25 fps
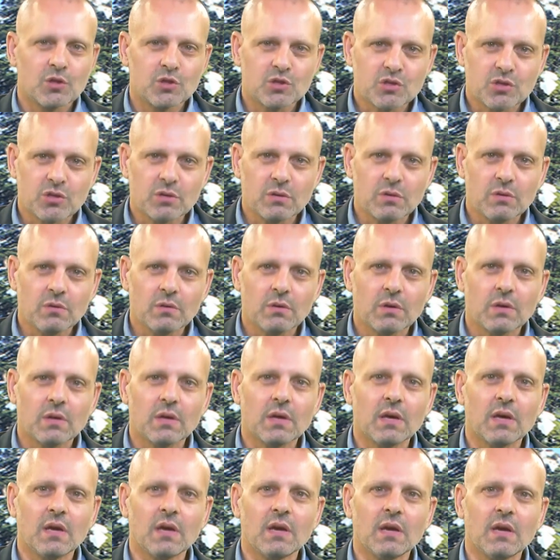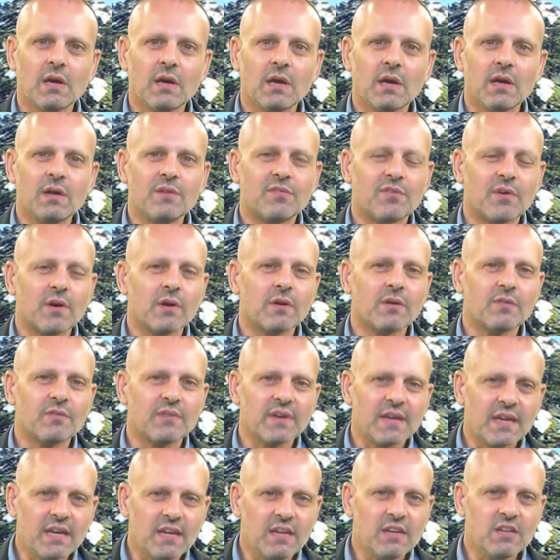In front of
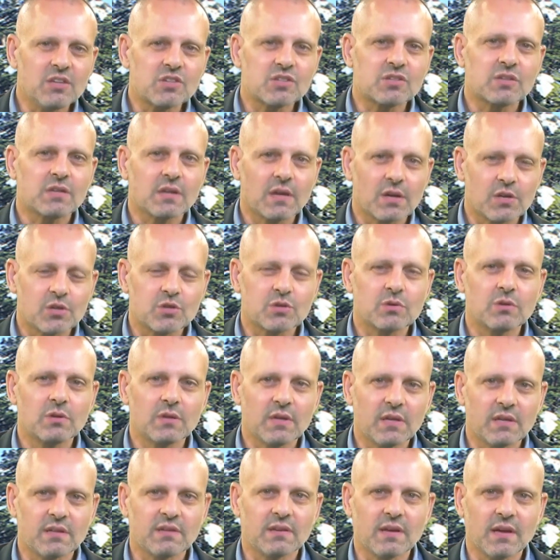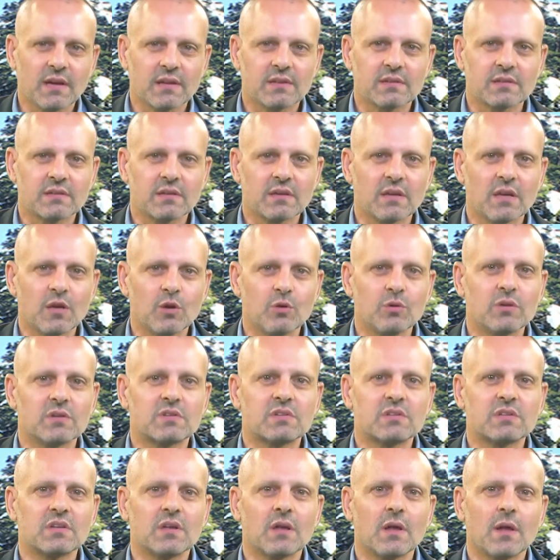each Gashuni text, it
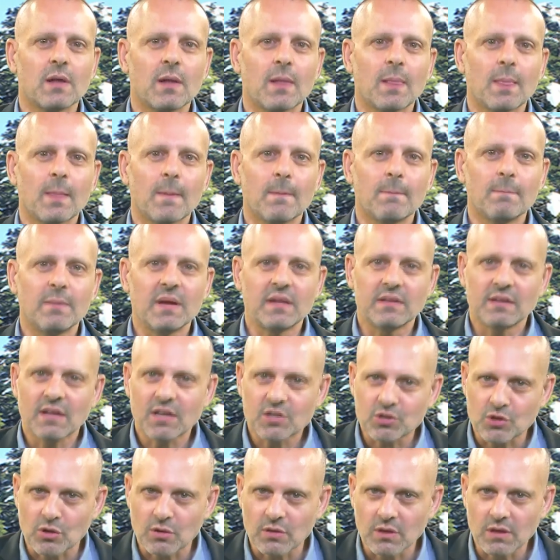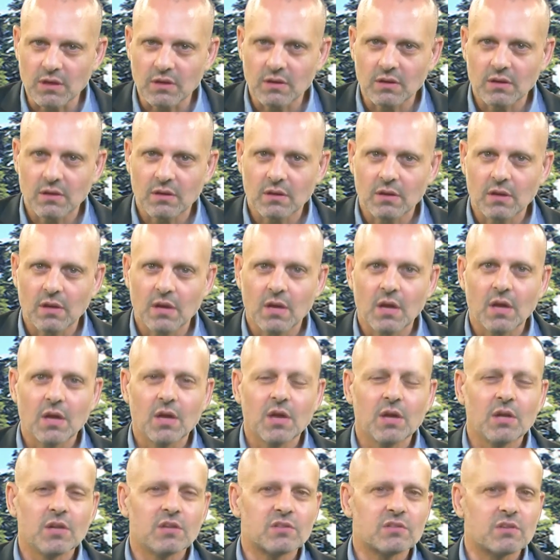was mandatory
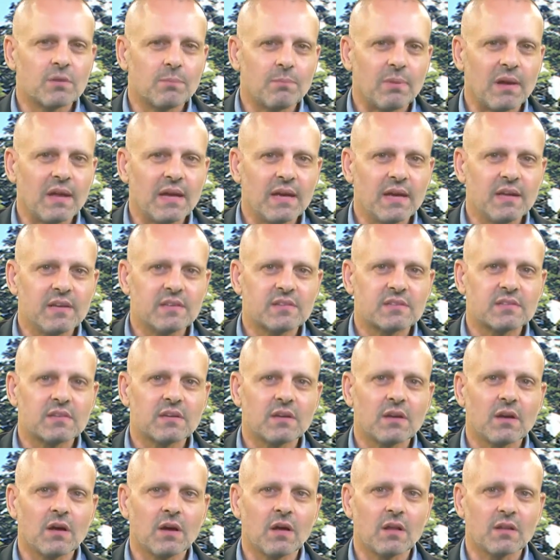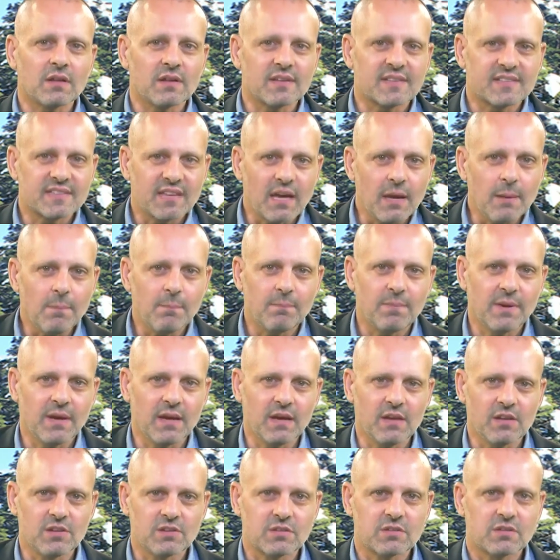to place on the same
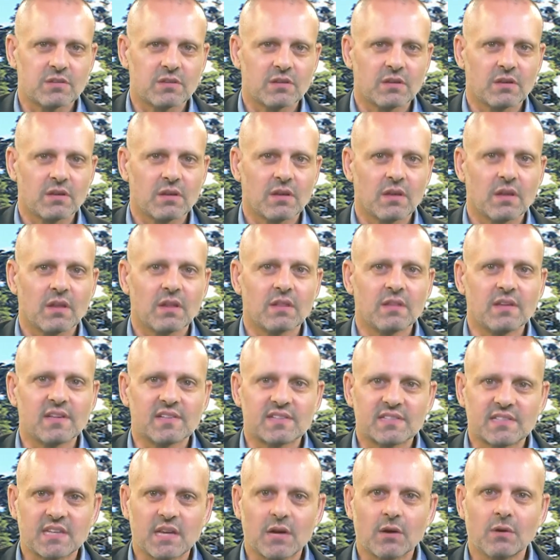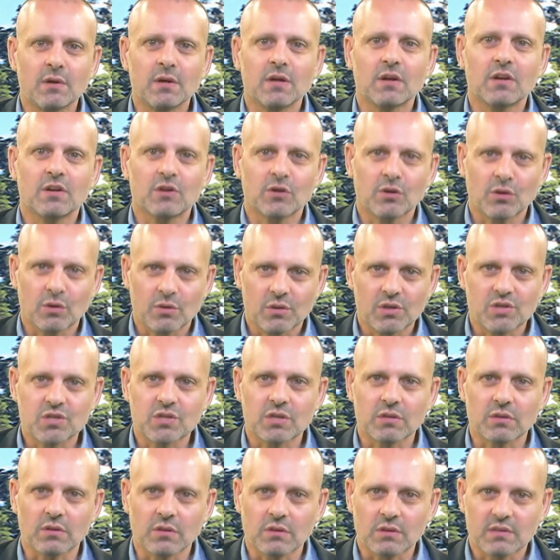page the Syriac
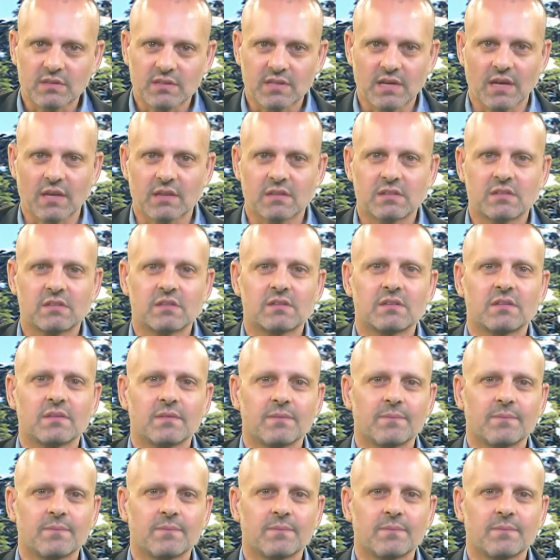original text.